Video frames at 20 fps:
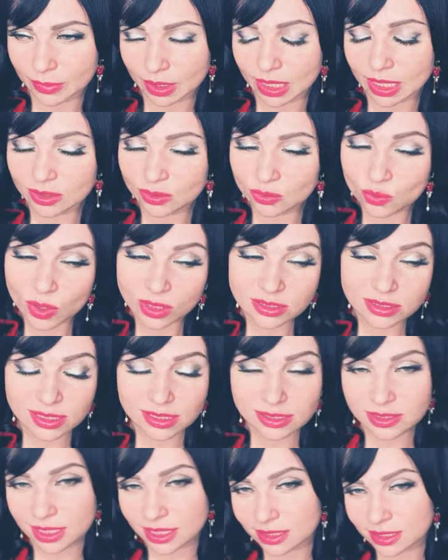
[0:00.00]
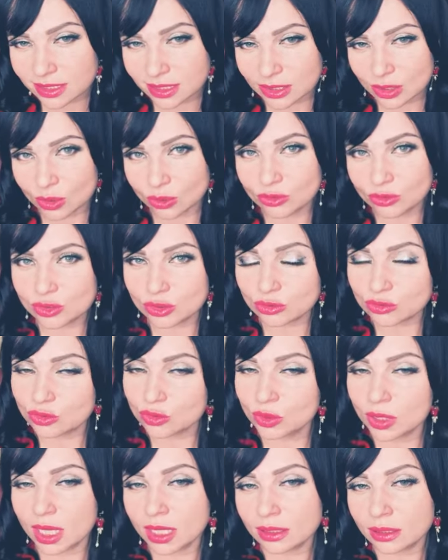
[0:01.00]
and one thing that they also do
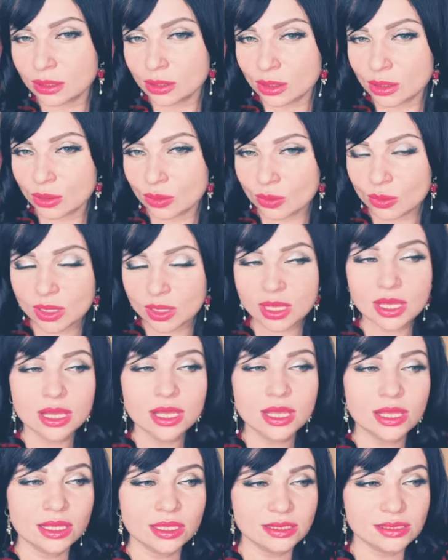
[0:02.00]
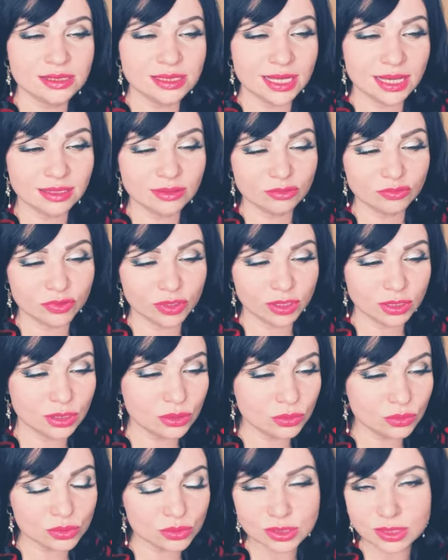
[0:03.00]
not know is that when
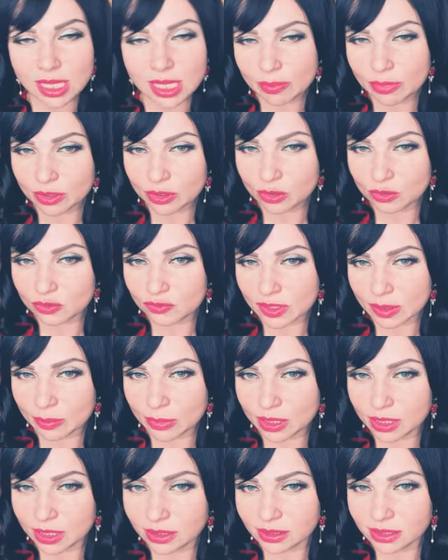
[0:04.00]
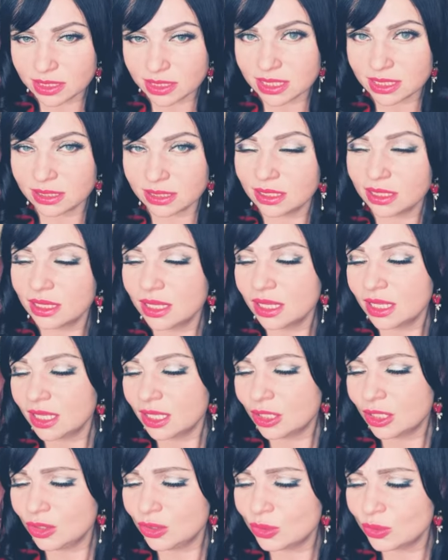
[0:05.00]
you step in your femininity,
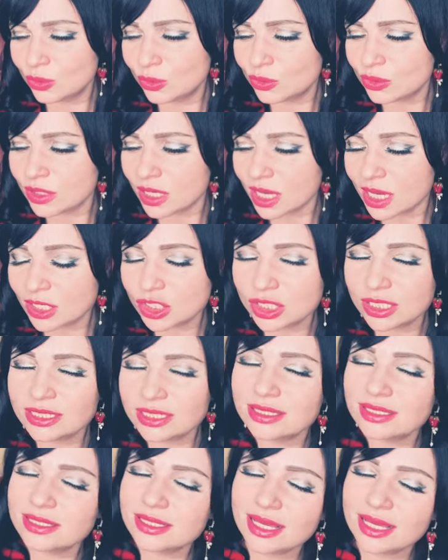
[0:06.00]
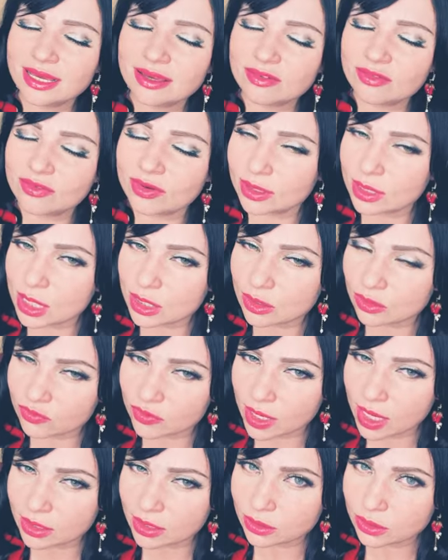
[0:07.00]
you actually save a lot of
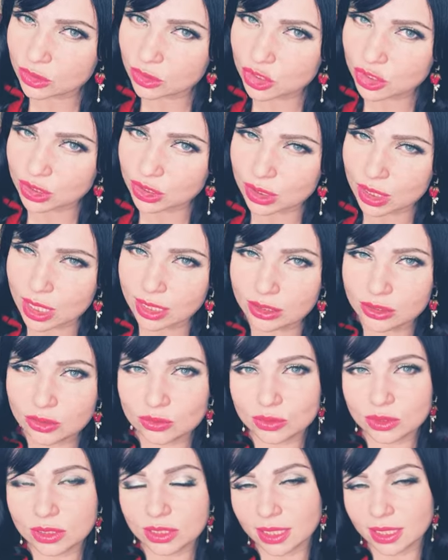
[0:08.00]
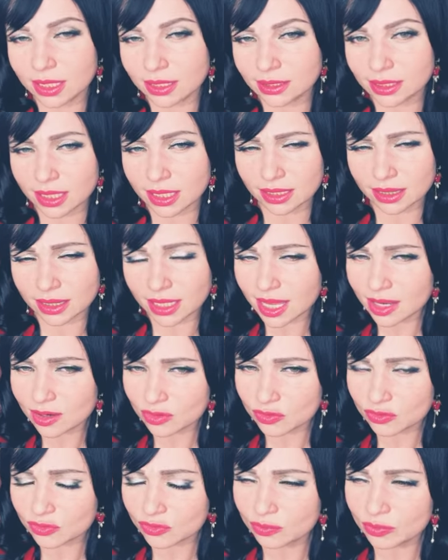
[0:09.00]
energy and you get a lot
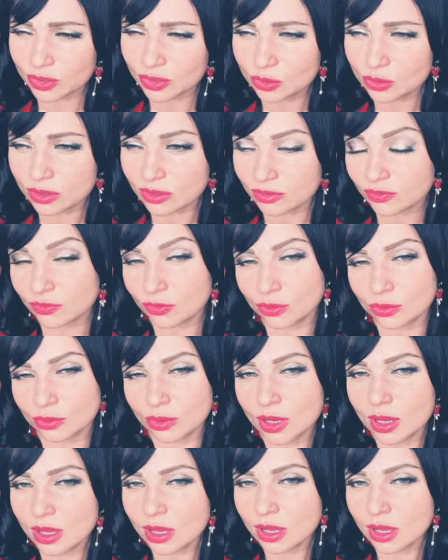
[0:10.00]
of beautiful,